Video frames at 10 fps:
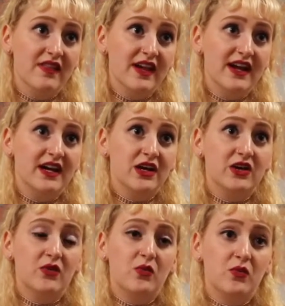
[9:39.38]

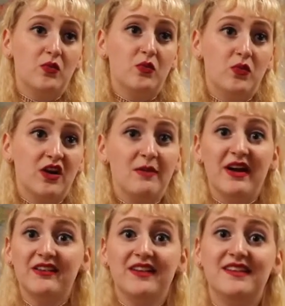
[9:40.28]
there were
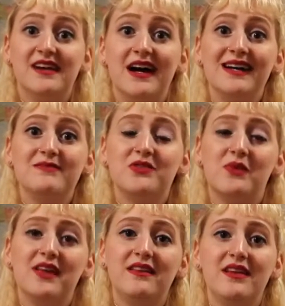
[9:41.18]
apparently times
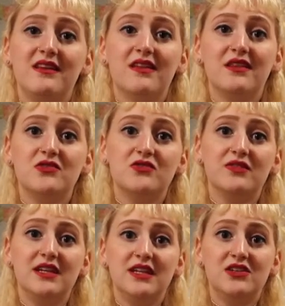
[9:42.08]
when the
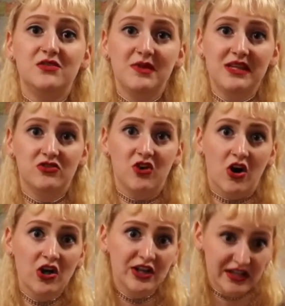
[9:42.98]
cathedral needed to be
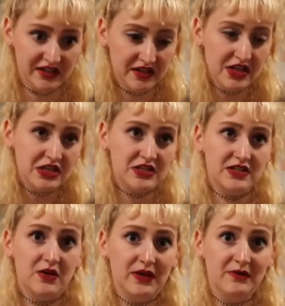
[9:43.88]
guarded,
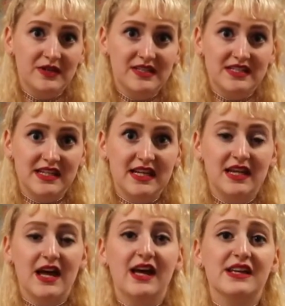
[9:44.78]
so you would
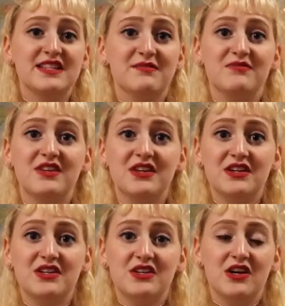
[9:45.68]
see some
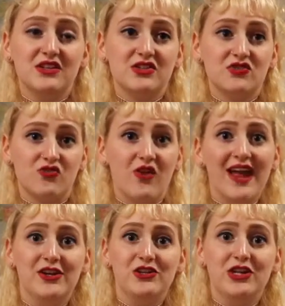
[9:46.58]

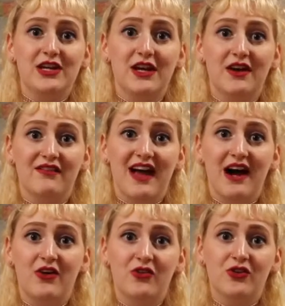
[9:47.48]
strategy of
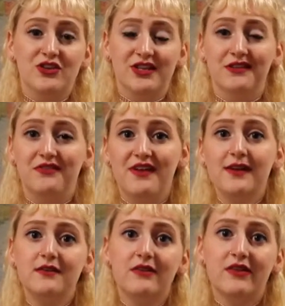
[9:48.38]
how to
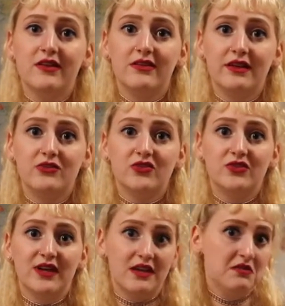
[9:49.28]
defend the
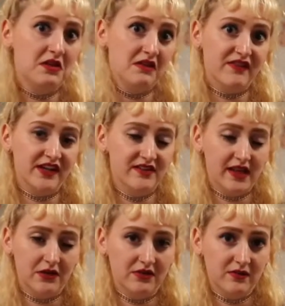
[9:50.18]
cathedral in the event
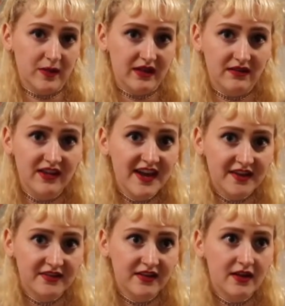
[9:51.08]
that it was being
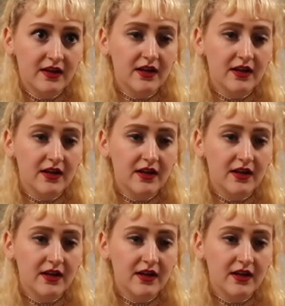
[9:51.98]
attacked.